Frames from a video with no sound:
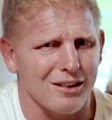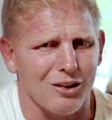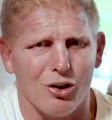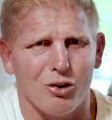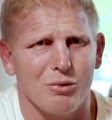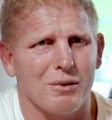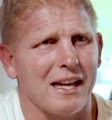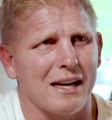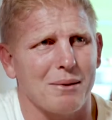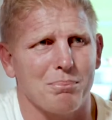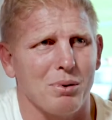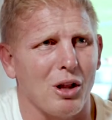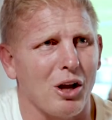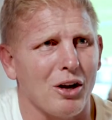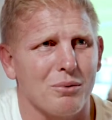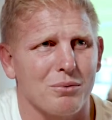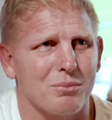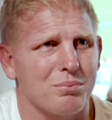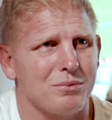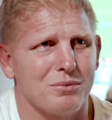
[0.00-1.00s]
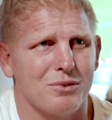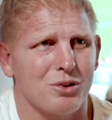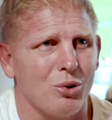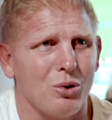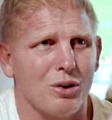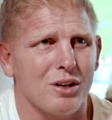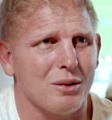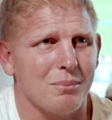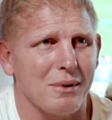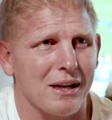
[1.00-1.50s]
long-necked bloke
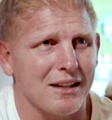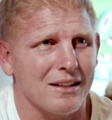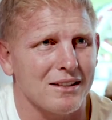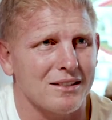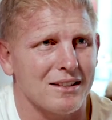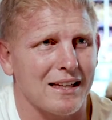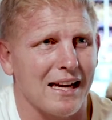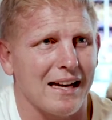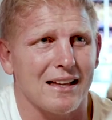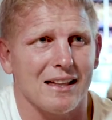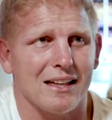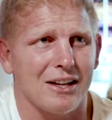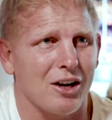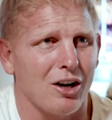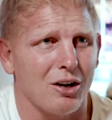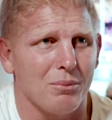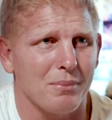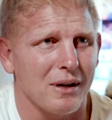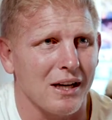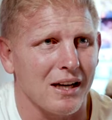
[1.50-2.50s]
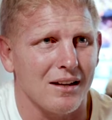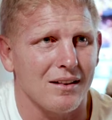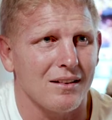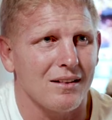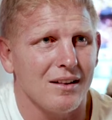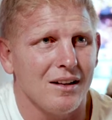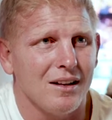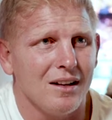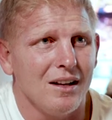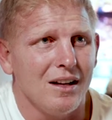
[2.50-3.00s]
talking about, this gangly old man?
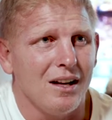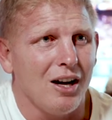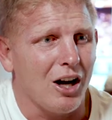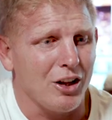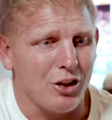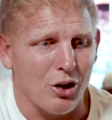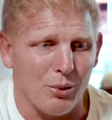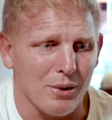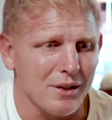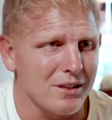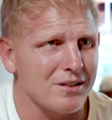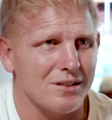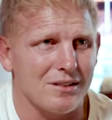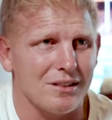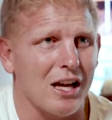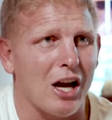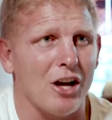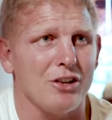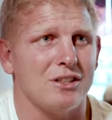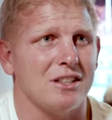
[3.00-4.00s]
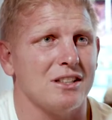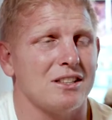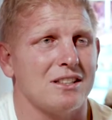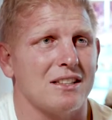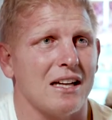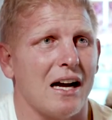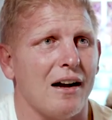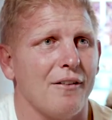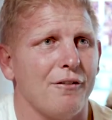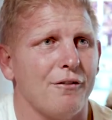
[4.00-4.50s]
I know he knows his
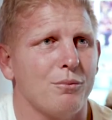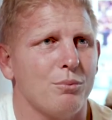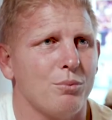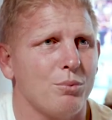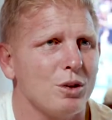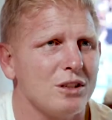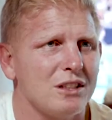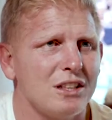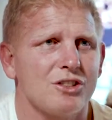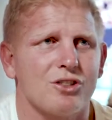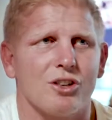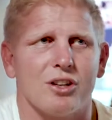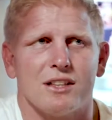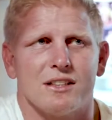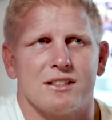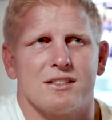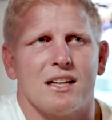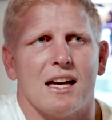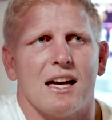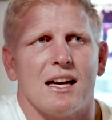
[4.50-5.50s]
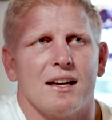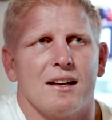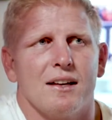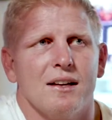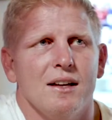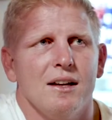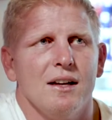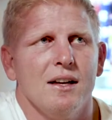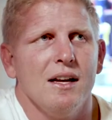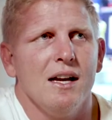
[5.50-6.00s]
stuff. What's he trying to say?
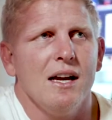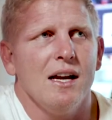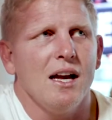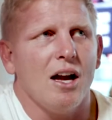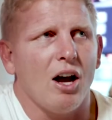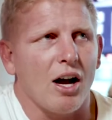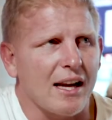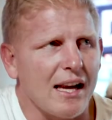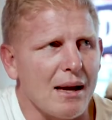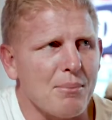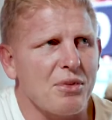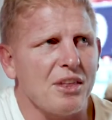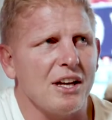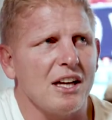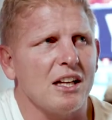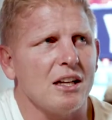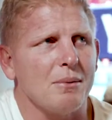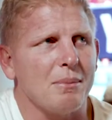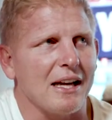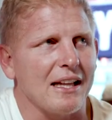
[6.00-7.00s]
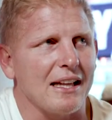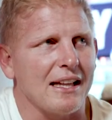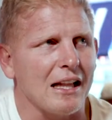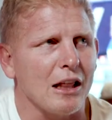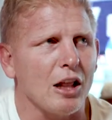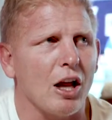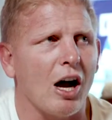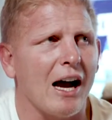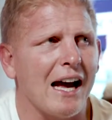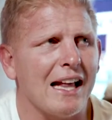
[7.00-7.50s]
I kept thinking about it,
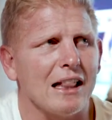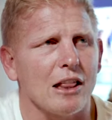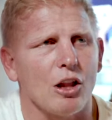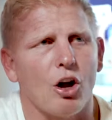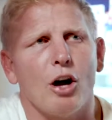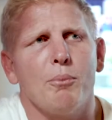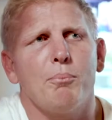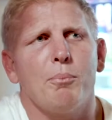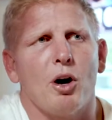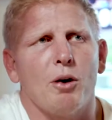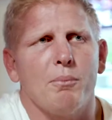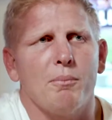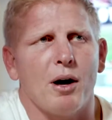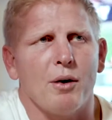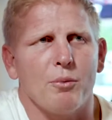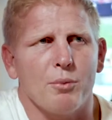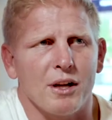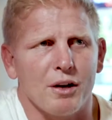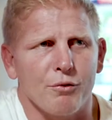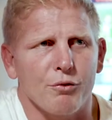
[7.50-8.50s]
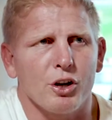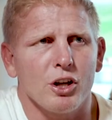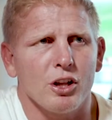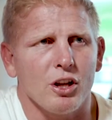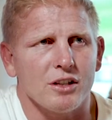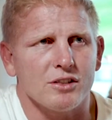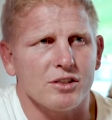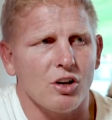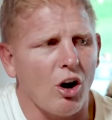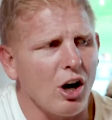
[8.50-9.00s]
and I had a light bulb moment when I
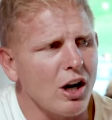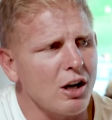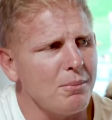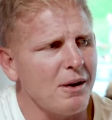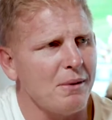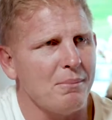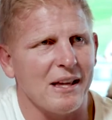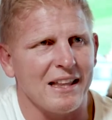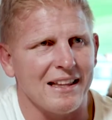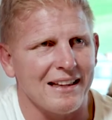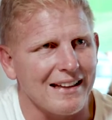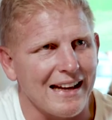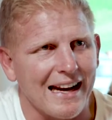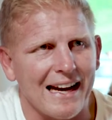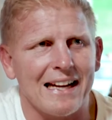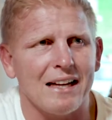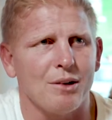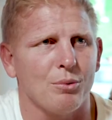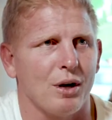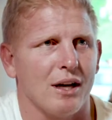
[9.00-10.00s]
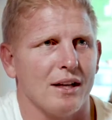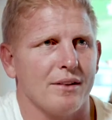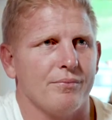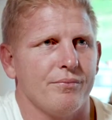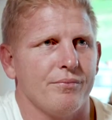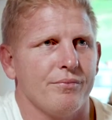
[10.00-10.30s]
realised I could be better than anyone,